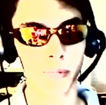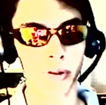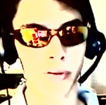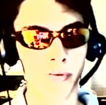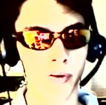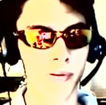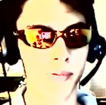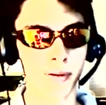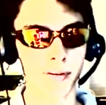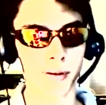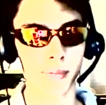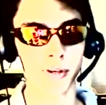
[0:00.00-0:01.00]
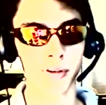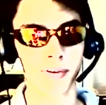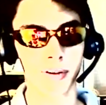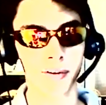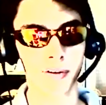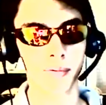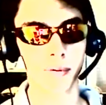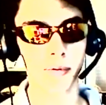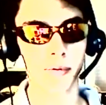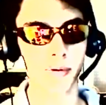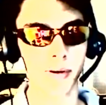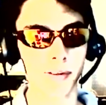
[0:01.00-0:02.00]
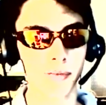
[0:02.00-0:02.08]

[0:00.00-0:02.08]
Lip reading: the fourth method, let me just say this one real quick.